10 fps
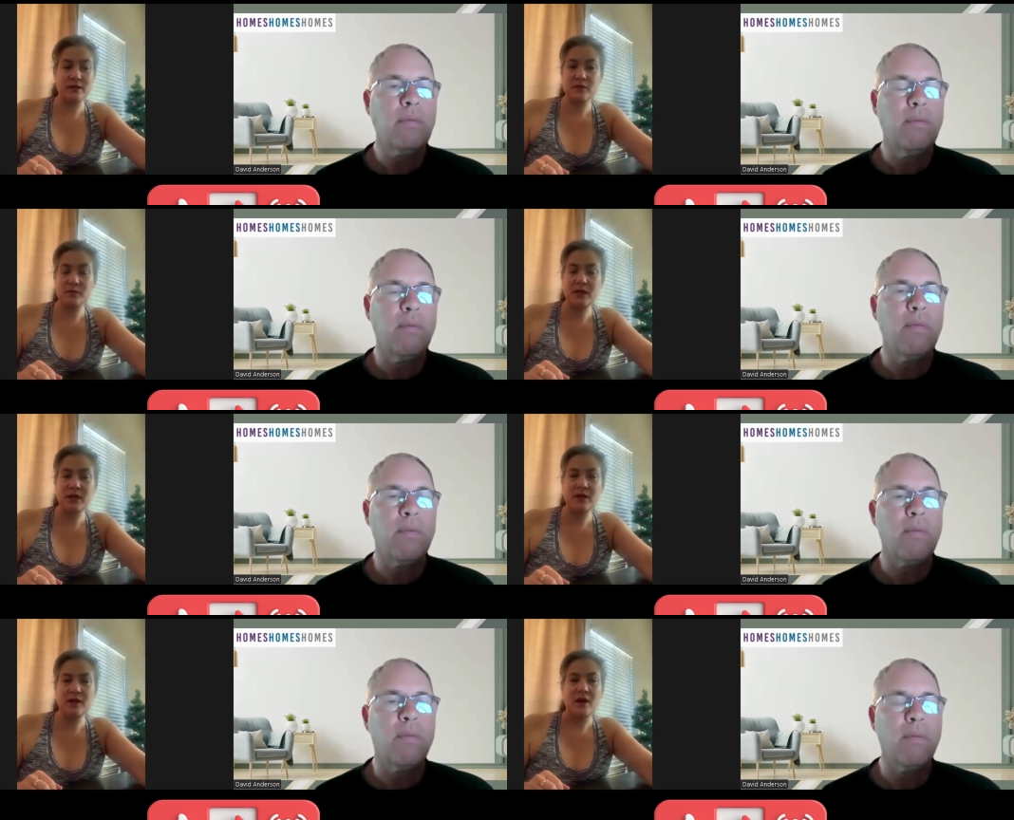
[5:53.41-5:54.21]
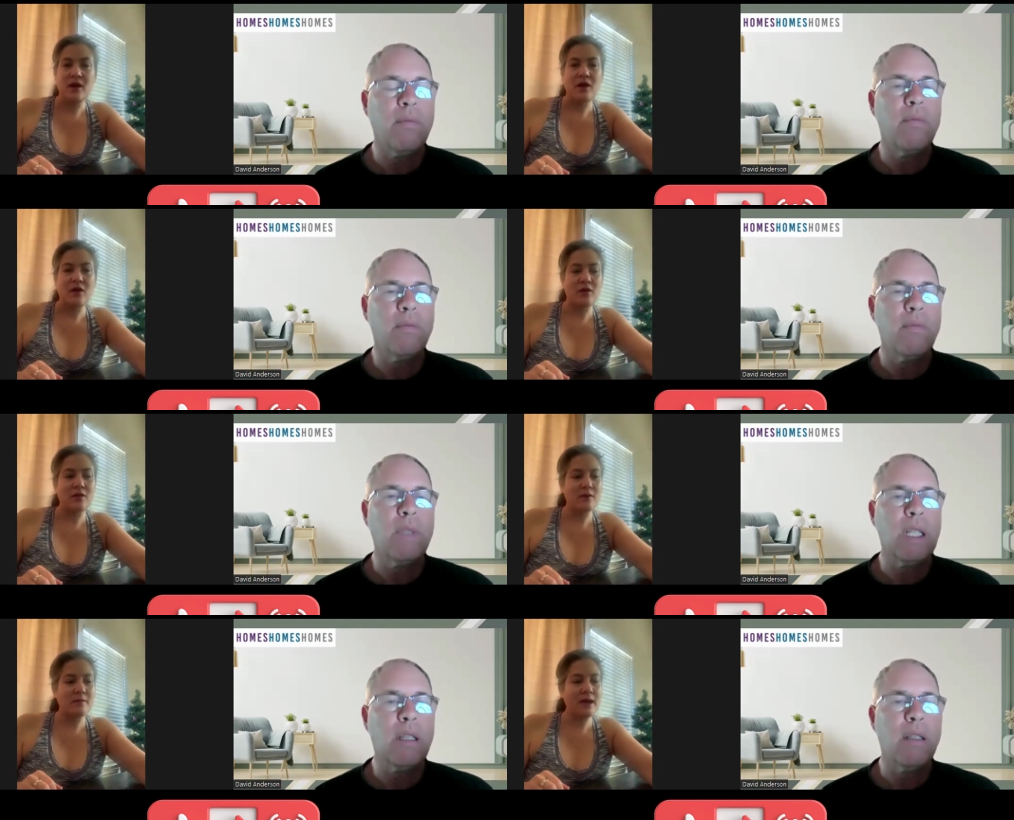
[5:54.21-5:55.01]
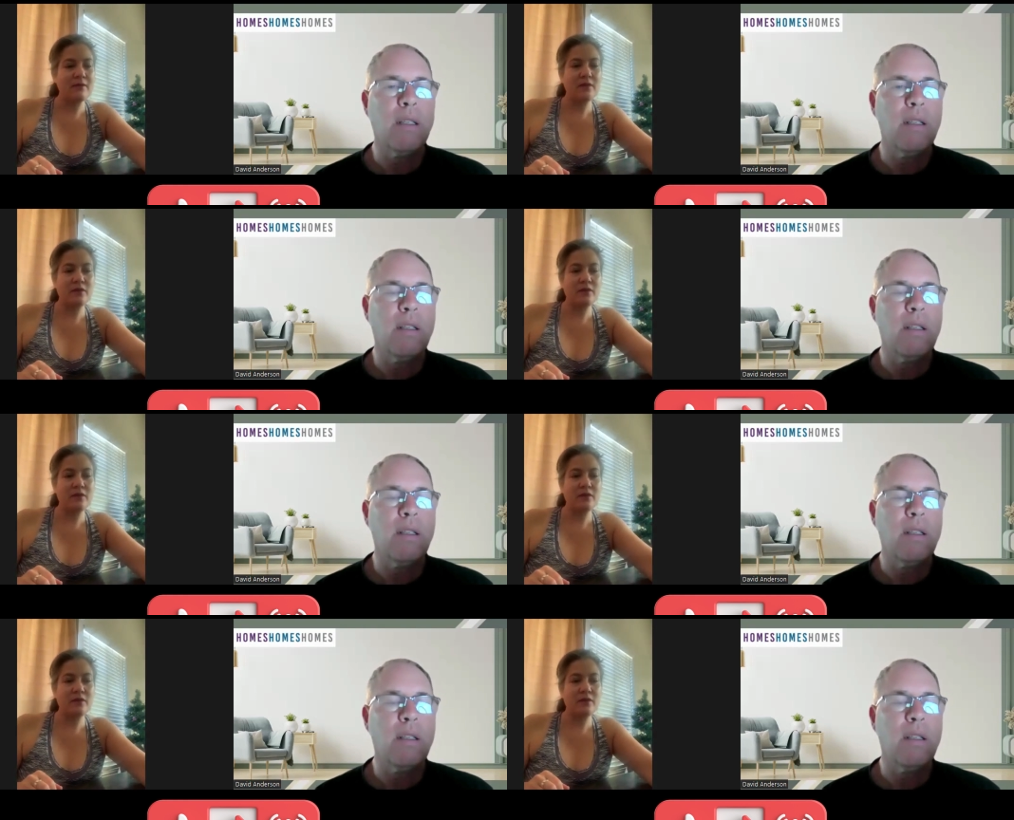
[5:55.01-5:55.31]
Speaker 1: next week are um, having